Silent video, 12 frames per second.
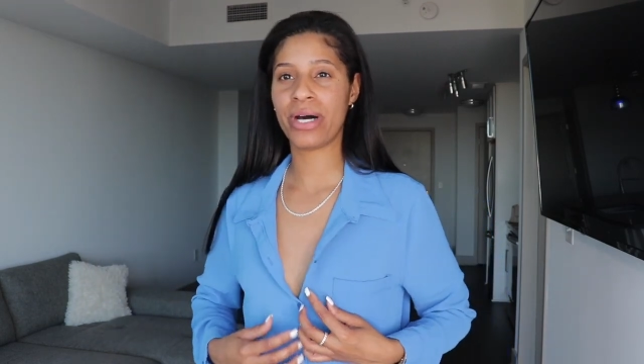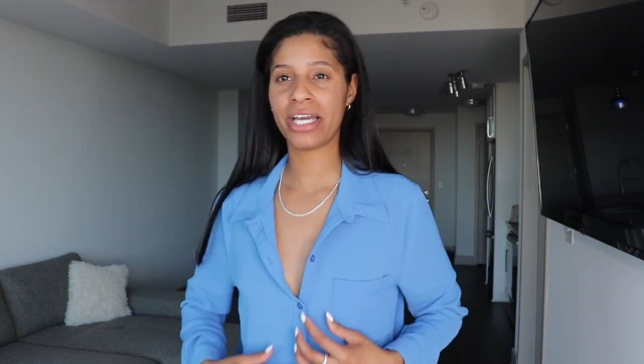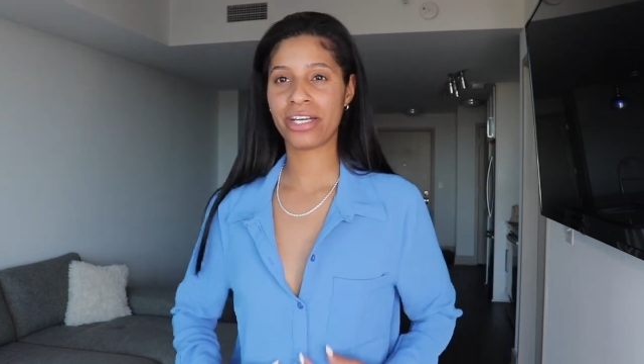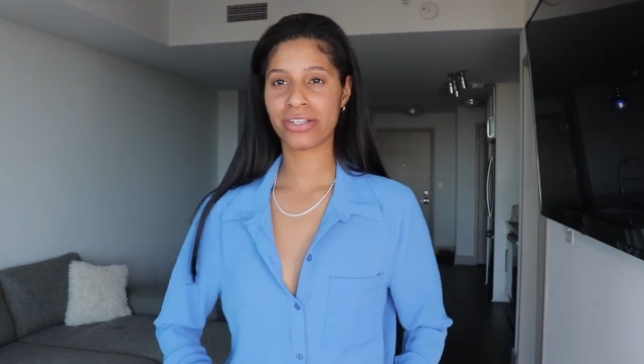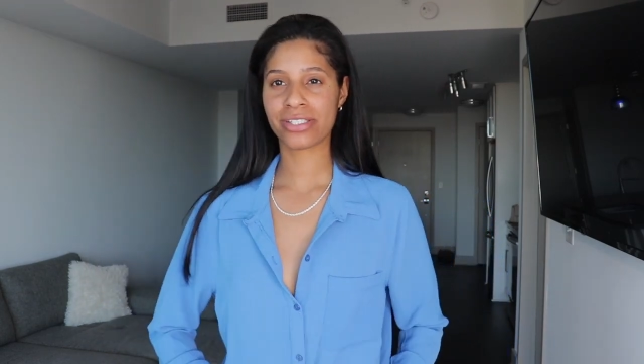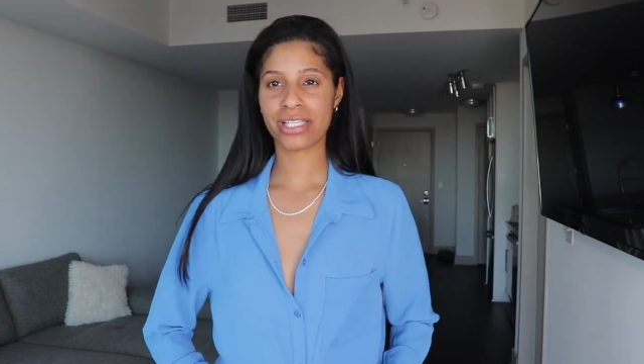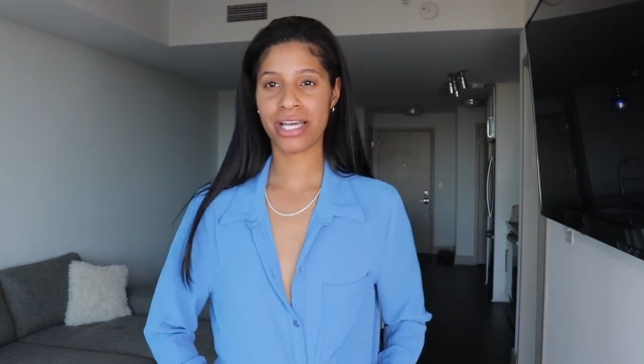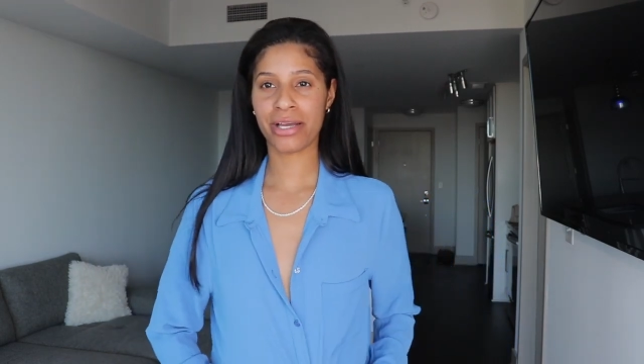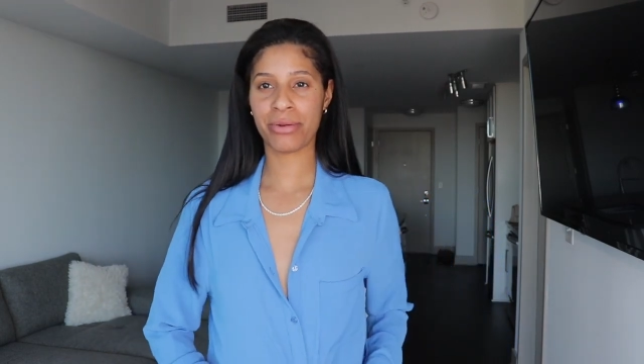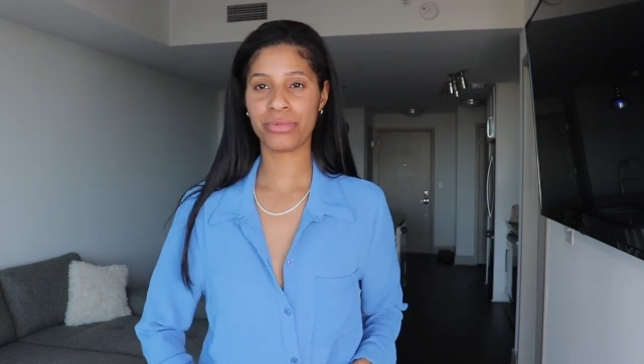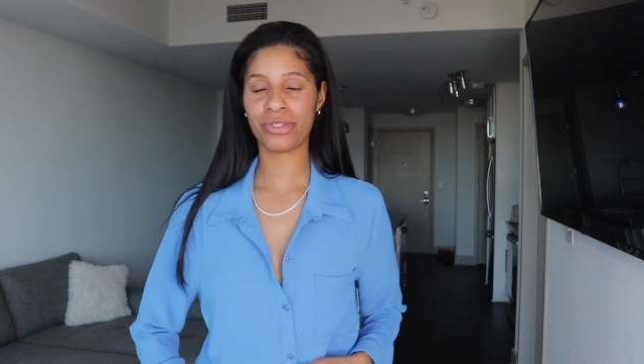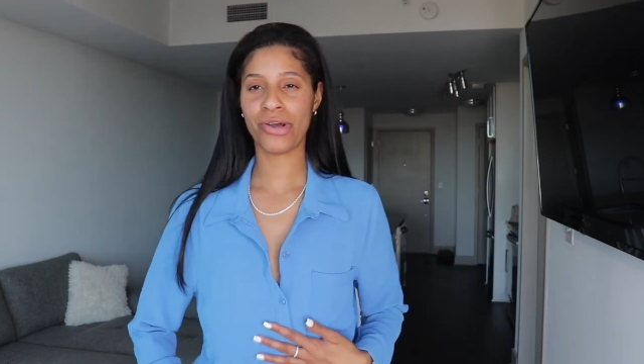button or
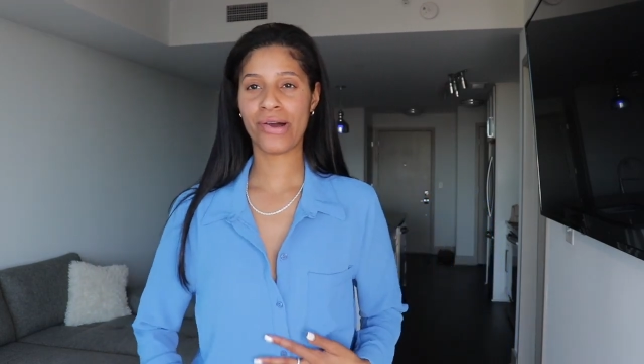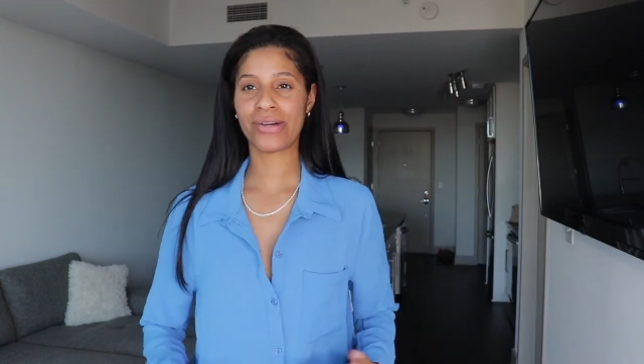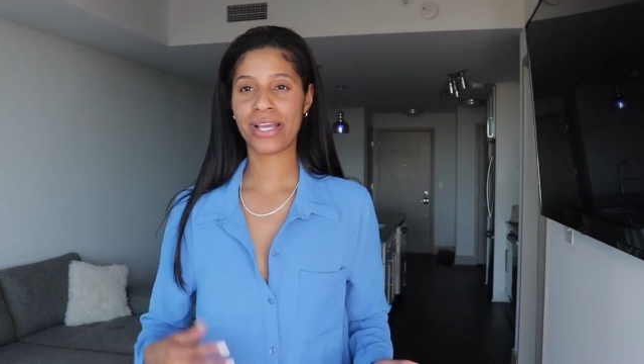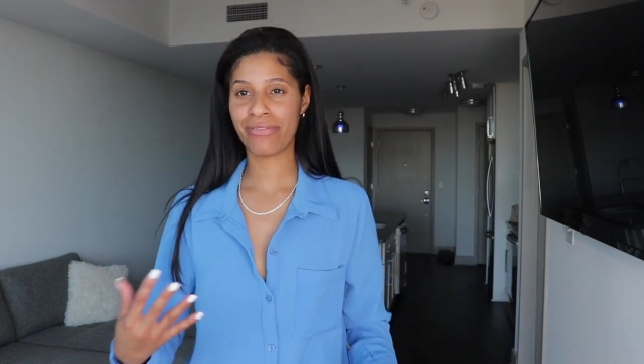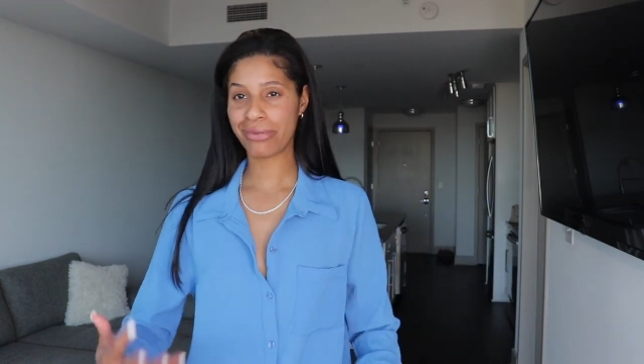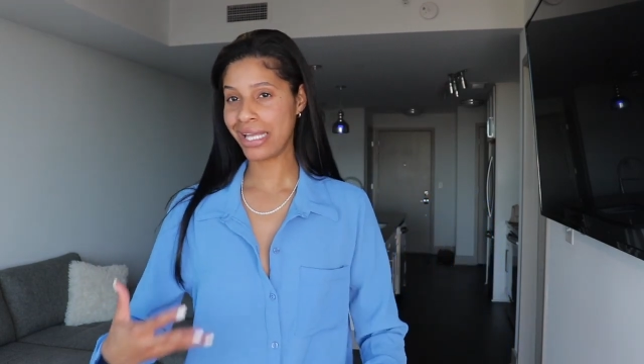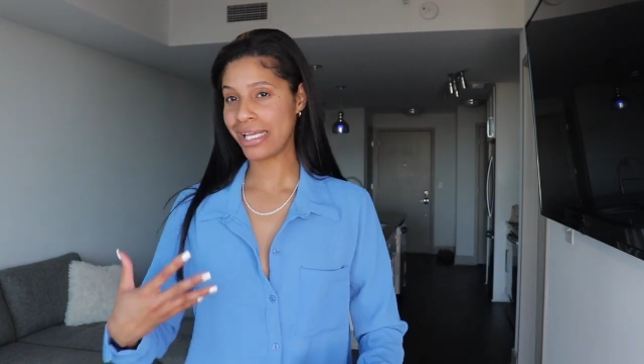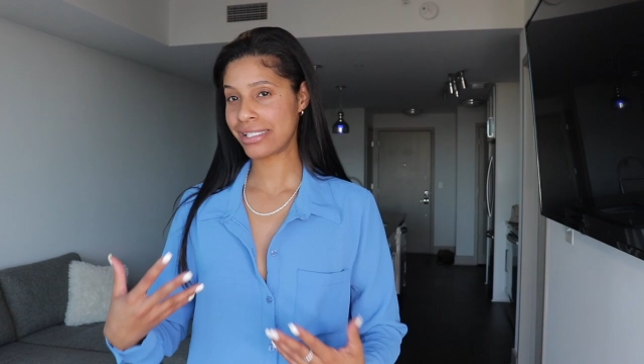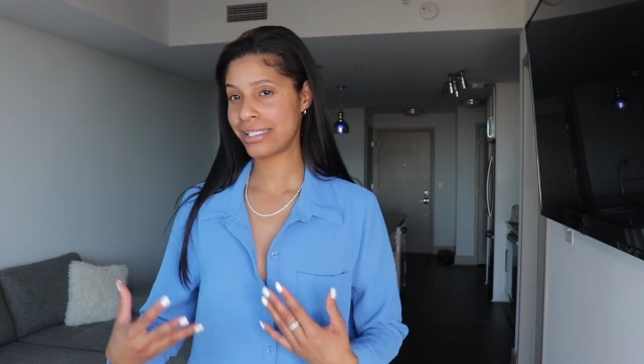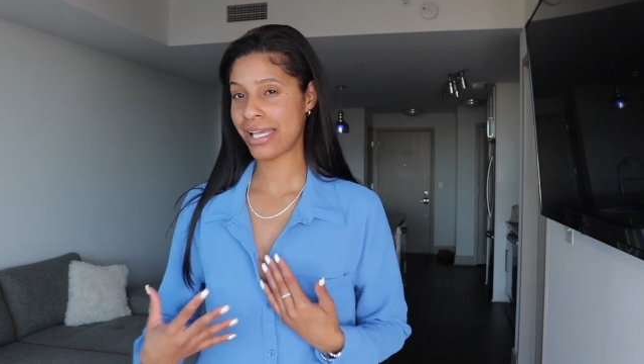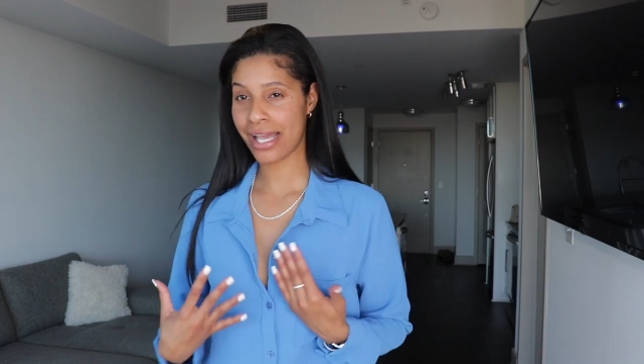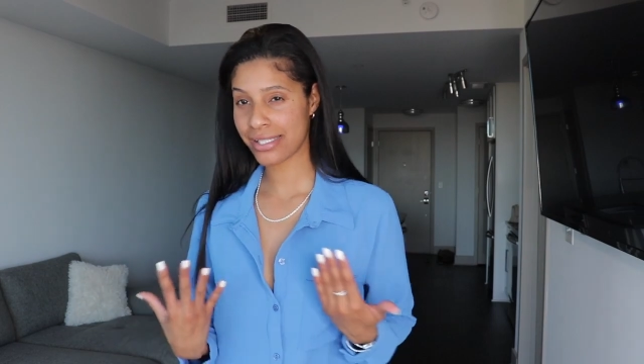something, you know, giving that
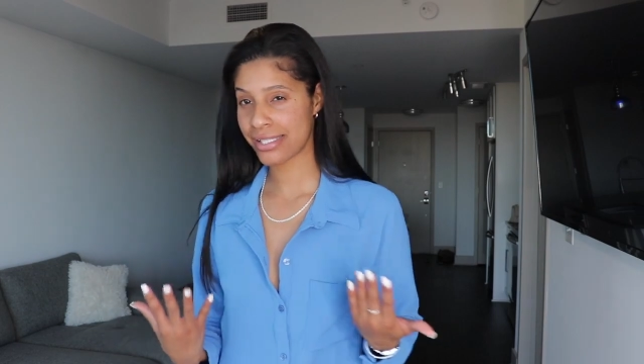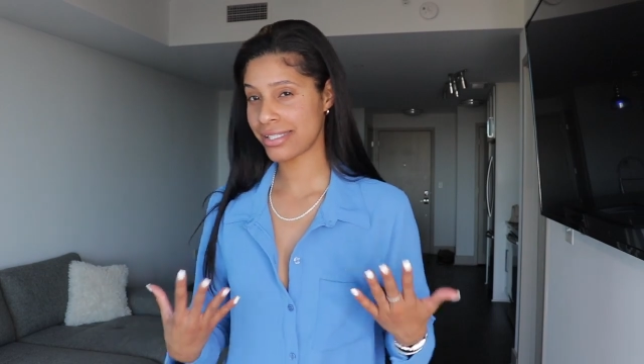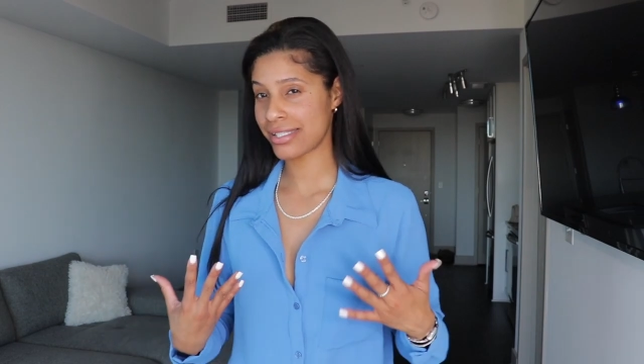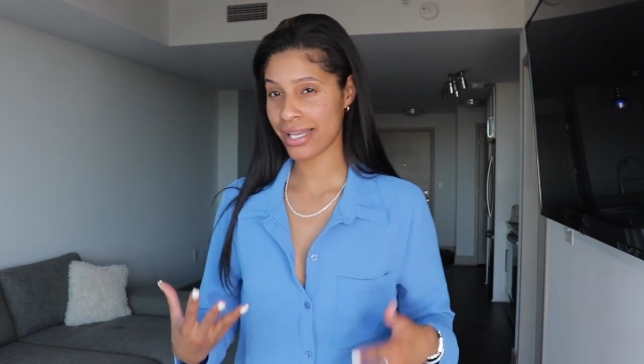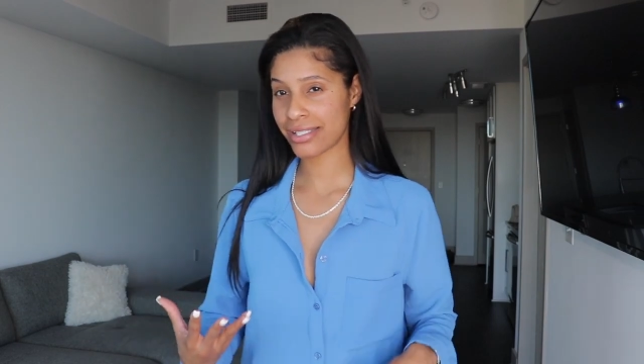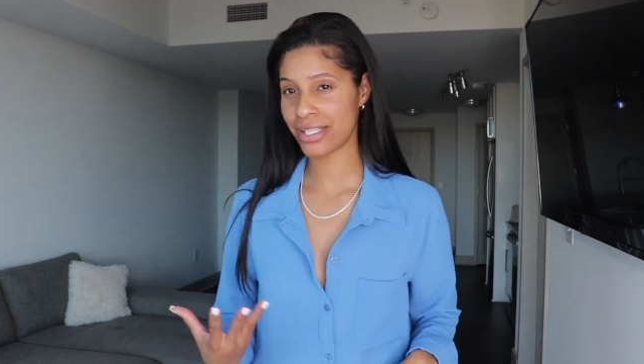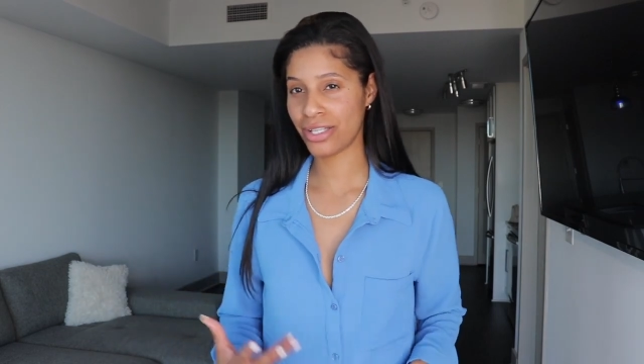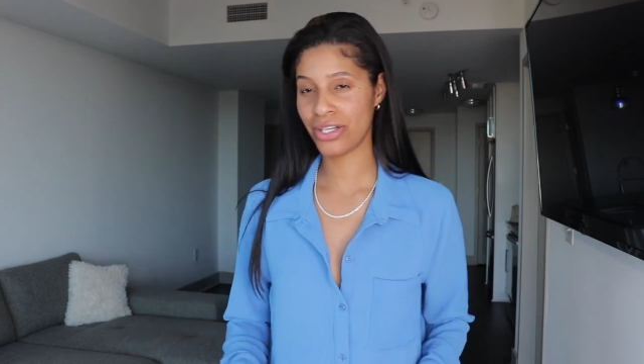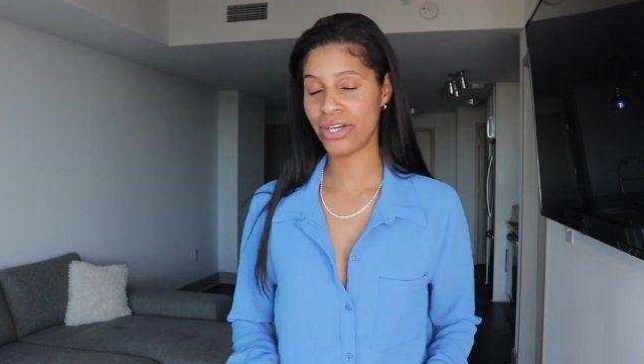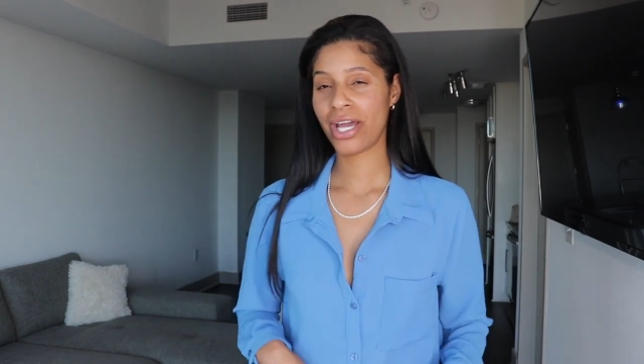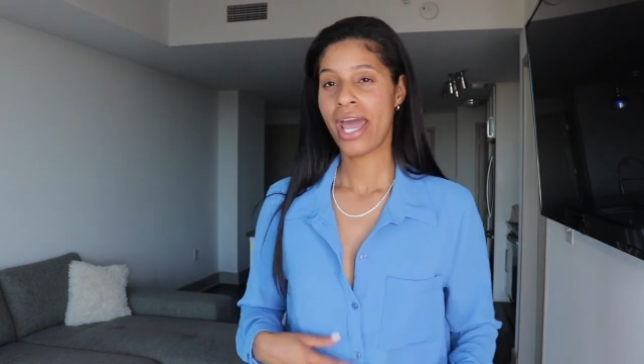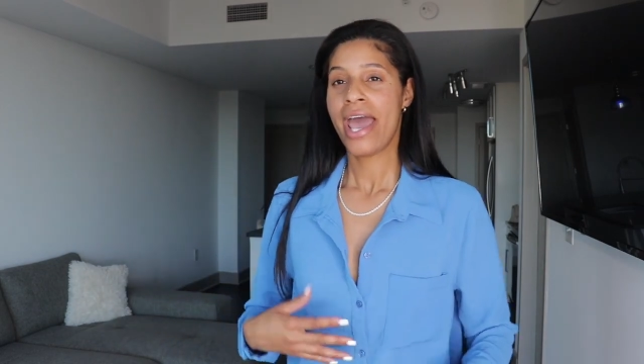sexy, sexy
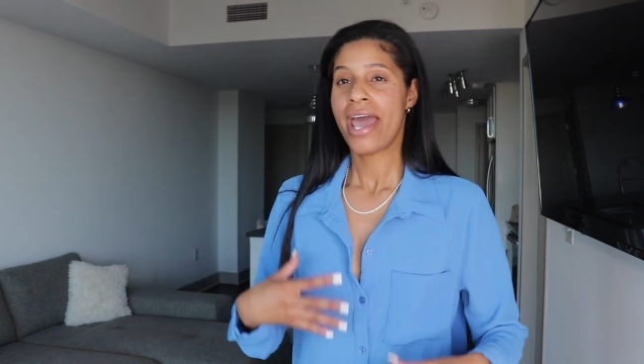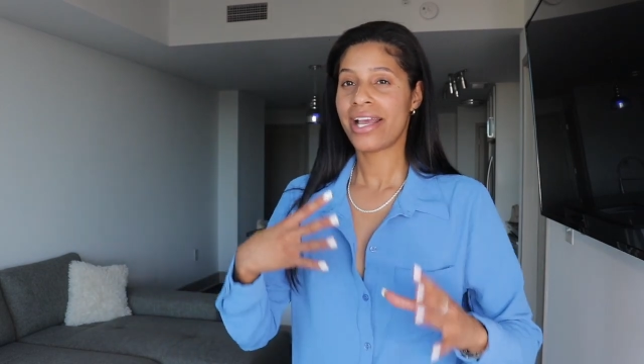look,